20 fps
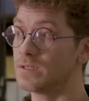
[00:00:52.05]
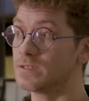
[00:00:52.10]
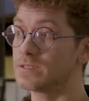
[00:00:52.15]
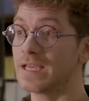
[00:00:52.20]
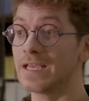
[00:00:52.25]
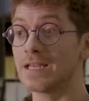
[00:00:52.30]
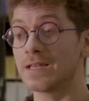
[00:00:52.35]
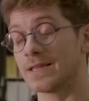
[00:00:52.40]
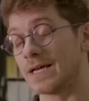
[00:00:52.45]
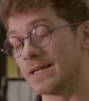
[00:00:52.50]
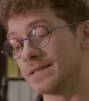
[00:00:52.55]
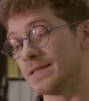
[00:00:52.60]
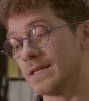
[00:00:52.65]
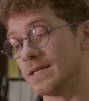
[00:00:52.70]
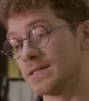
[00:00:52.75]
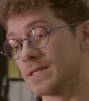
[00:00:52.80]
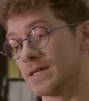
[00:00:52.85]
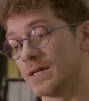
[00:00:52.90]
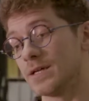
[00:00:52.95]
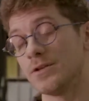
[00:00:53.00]
take that
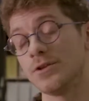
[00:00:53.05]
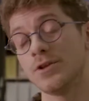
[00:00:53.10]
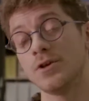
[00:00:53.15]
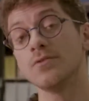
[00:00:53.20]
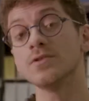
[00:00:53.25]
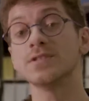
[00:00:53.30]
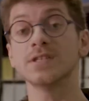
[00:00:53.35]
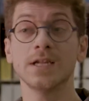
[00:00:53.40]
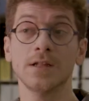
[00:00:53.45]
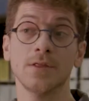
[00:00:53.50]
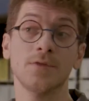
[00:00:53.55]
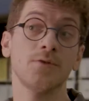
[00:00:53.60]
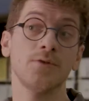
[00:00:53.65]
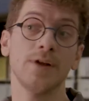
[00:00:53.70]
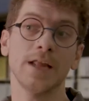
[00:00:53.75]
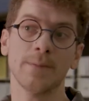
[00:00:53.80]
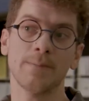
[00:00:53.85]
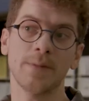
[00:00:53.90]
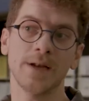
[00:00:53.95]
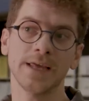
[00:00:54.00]
data and use it in
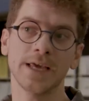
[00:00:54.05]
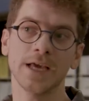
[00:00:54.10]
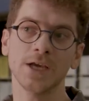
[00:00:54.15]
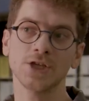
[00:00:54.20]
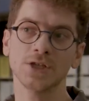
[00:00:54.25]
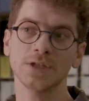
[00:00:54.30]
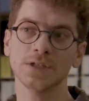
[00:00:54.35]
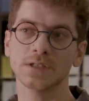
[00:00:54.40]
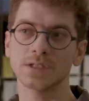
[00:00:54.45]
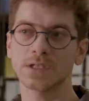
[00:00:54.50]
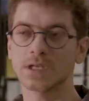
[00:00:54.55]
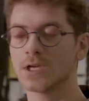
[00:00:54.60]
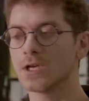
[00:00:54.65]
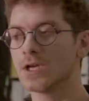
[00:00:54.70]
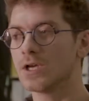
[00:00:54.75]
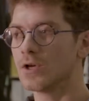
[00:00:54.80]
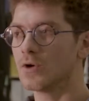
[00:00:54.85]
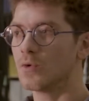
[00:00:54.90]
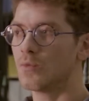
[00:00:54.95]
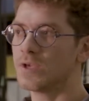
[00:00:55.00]
3D applications,
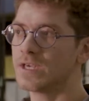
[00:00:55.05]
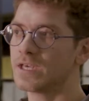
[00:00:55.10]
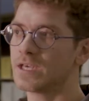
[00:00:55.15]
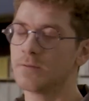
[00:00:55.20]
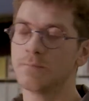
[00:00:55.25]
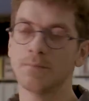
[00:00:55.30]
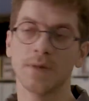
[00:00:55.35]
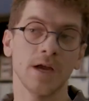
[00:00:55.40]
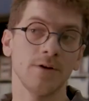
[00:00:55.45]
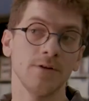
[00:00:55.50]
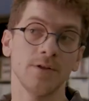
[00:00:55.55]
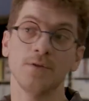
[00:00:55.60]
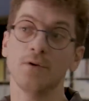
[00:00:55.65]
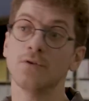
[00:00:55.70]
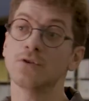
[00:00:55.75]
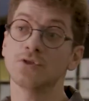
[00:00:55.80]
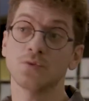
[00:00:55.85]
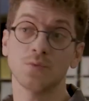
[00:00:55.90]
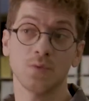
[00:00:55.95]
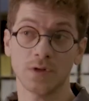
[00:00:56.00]
we can marry
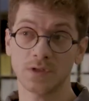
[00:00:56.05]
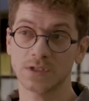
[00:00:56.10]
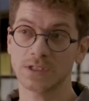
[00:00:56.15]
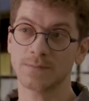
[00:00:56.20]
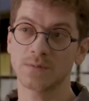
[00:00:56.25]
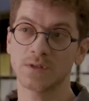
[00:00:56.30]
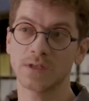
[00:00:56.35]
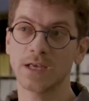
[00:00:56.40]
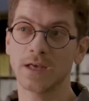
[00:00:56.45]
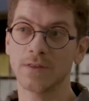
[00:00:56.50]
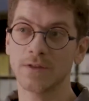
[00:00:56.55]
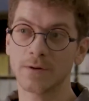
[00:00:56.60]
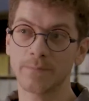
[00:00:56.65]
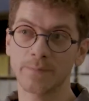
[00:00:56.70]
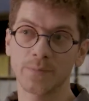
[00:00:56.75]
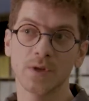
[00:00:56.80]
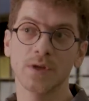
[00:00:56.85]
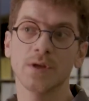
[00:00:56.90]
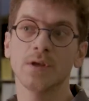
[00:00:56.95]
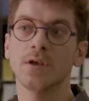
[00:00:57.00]
those worlds up together
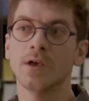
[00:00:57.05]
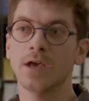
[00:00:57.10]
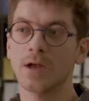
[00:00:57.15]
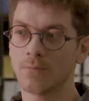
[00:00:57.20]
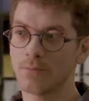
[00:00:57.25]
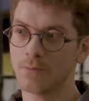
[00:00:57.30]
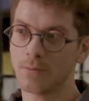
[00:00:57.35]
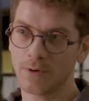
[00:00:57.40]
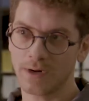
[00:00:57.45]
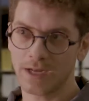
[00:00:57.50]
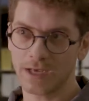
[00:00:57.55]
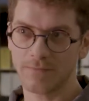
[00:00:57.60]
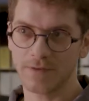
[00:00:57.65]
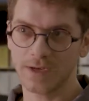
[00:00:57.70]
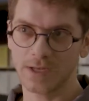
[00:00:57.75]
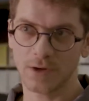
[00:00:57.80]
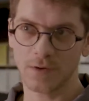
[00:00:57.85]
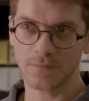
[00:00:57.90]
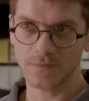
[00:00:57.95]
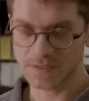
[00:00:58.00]
and we won't have
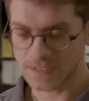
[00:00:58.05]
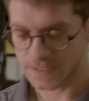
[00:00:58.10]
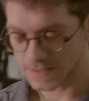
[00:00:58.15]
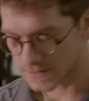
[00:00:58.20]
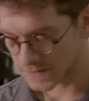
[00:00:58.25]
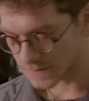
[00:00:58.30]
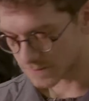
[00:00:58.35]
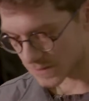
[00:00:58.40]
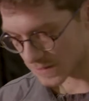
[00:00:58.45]
any offsets as